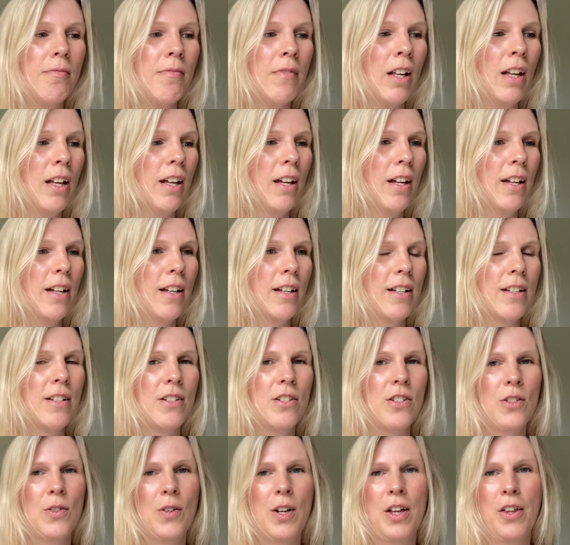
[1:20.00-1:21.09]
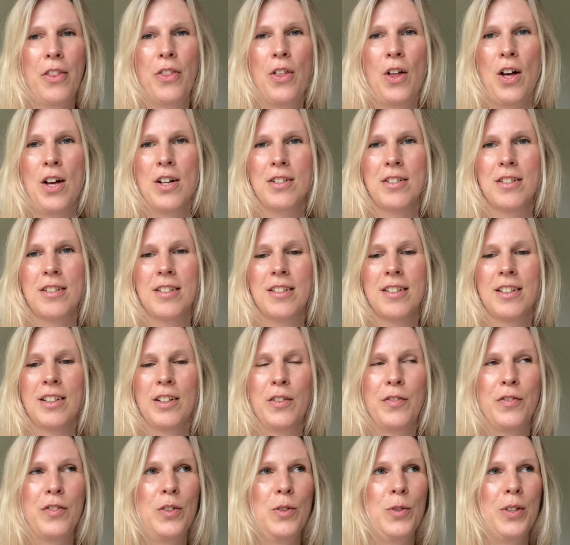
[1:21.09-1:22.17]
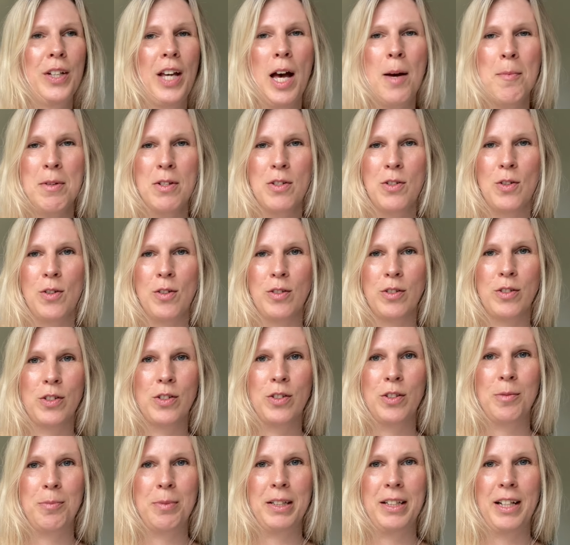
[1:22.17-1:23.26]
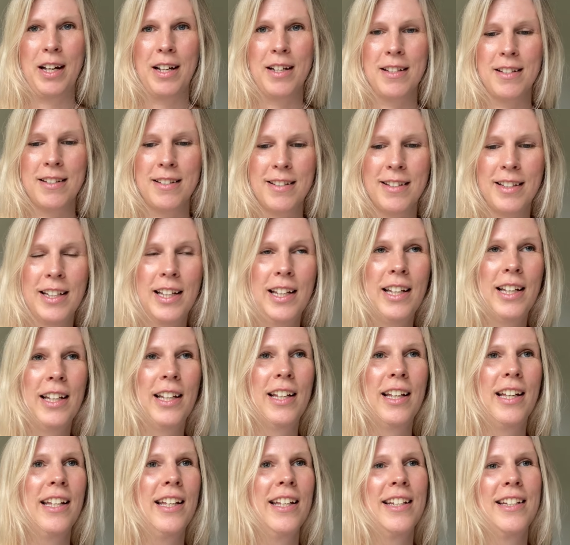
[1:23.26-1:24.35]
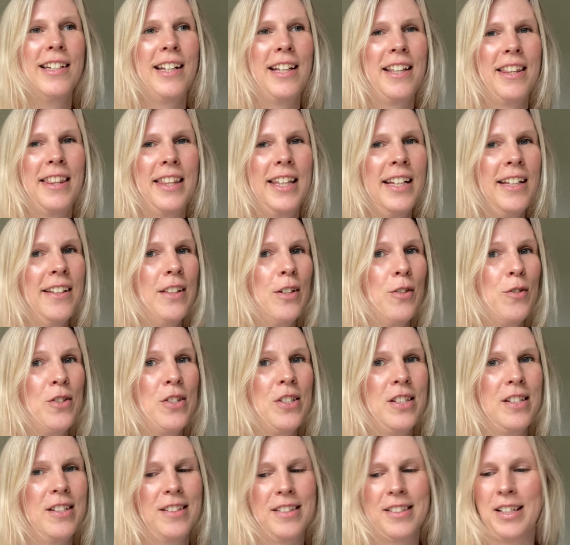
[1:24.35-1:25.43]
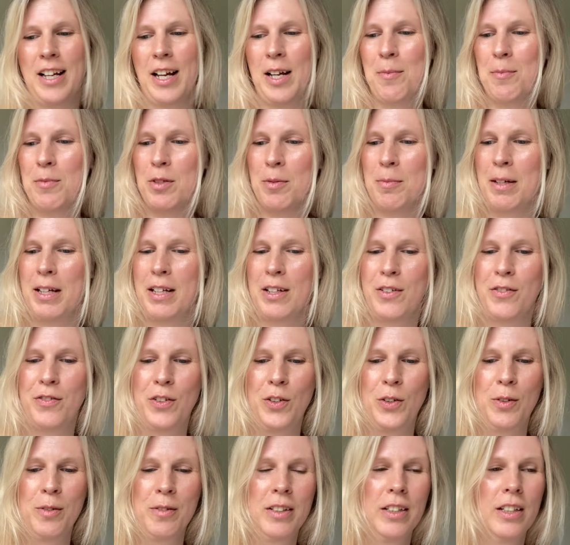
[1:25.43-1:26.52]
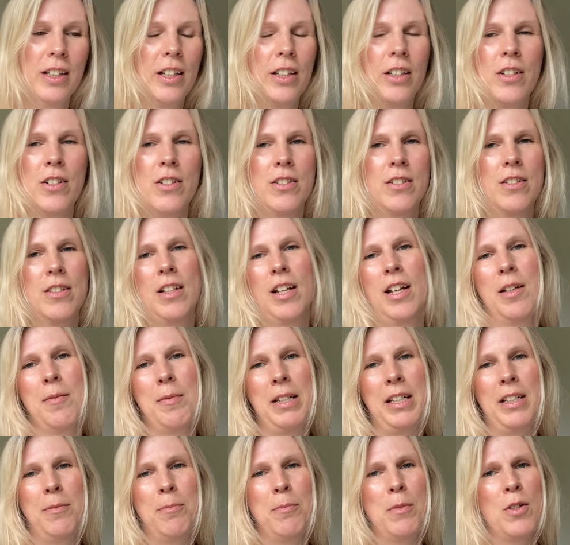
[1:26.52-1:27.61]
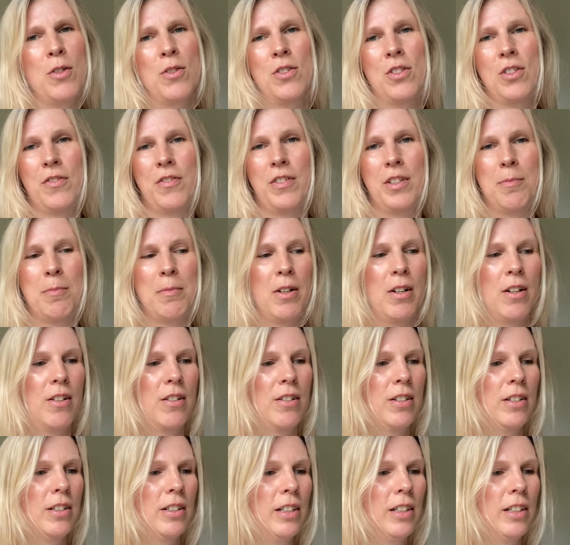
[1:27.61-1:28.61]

So I thought a few camisoles could be nice. And I think there is still time to make a few. Because, I mean, most of them are...